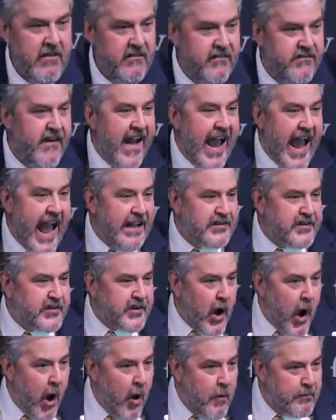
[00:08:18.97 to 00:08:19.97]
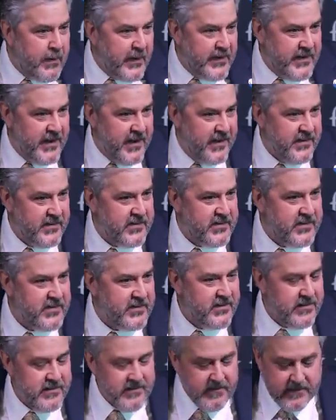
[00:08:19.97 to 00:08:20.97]
vast
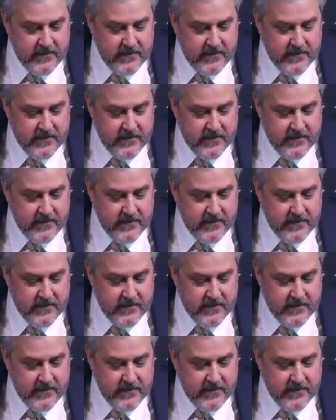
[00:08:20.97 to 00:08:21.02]
openness.